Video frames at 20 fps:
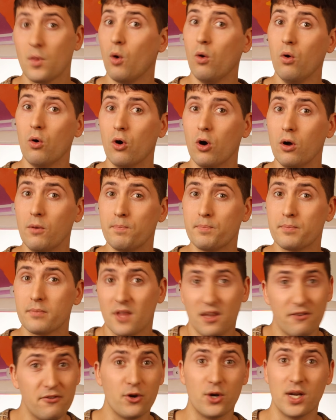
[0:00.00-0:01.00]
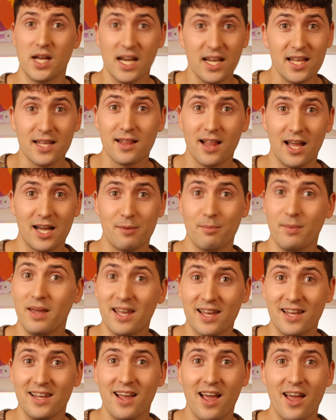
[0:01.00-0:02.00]
Or, if you're an idiot like
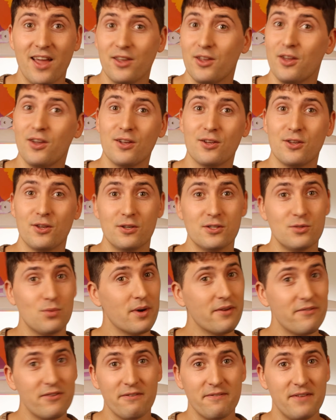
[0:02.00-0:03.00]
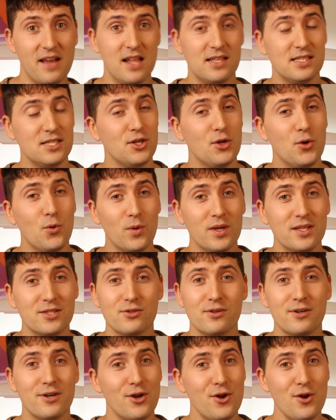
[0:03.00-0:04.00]
me, you can use one of your fancy new
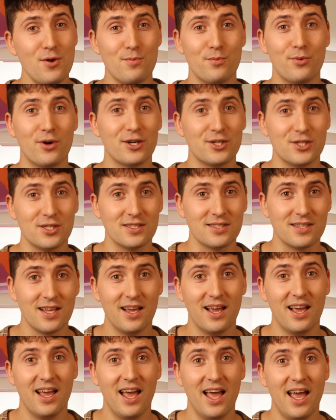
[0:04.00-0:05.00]
Winsor & Newton brushes.